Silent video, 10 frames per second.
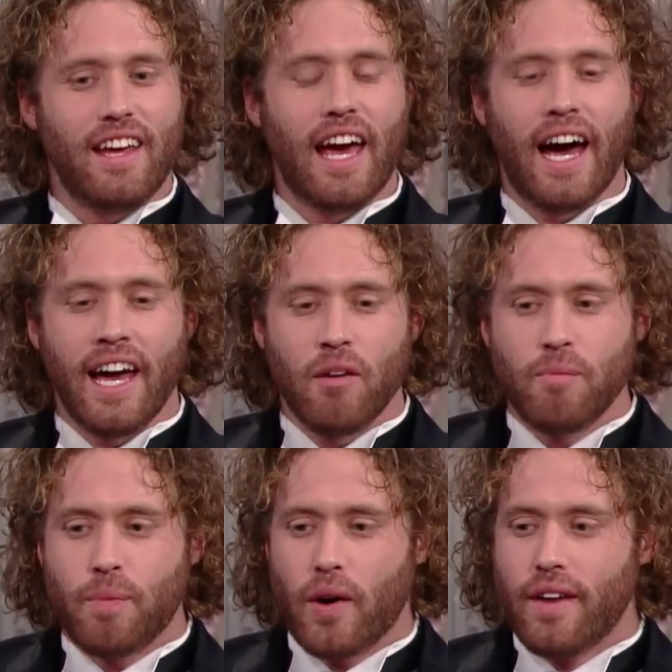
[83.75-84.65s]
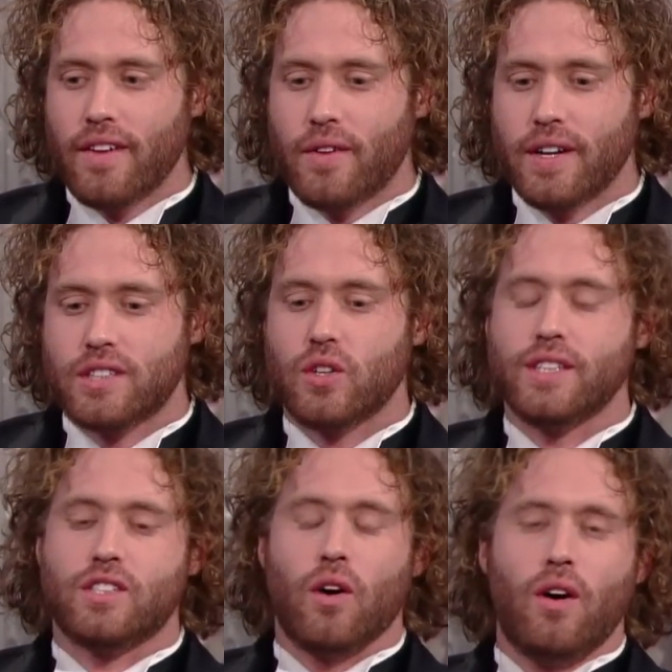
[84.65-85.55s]
Yeah, I am part of the Critics'
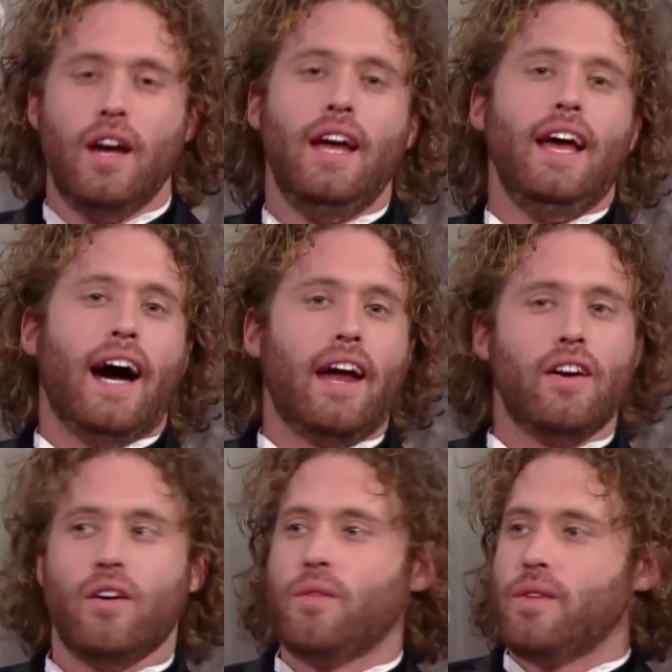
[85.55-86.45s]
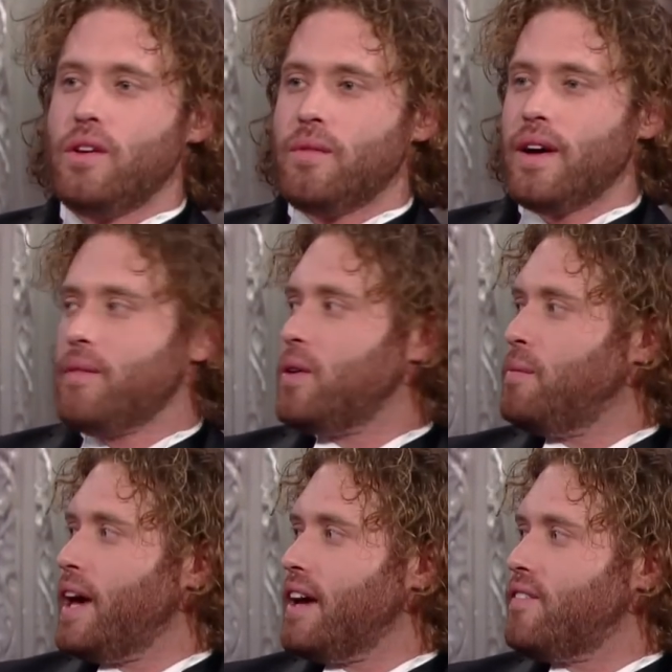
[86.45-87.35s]
Choice. So I don't know. You uh, you
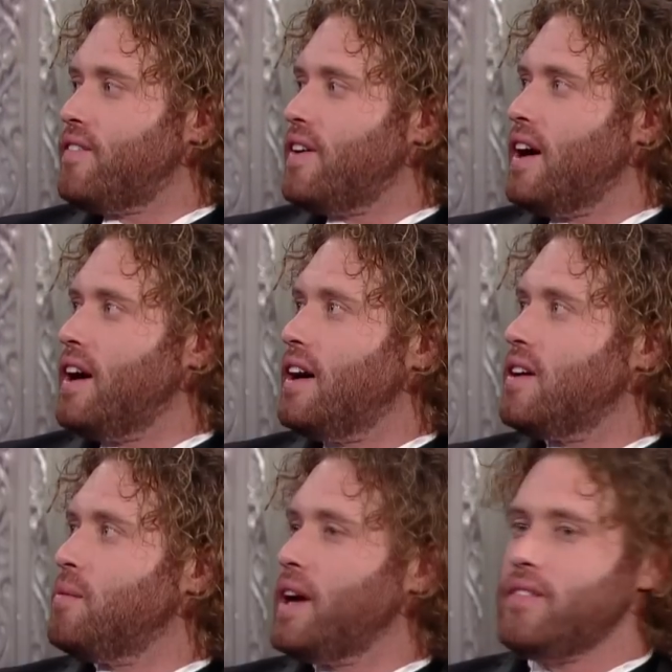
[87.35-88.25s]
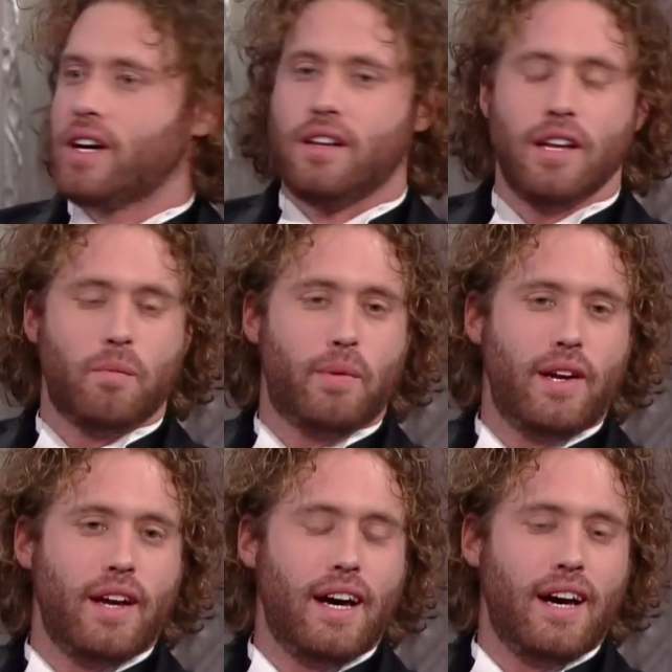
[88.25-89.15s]
may have uh, you may have a clip, but
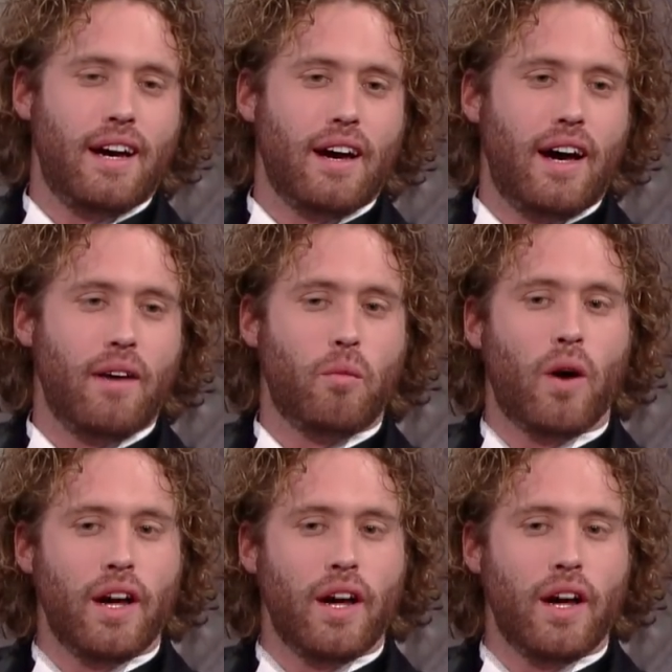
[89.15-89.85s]
uh, I won.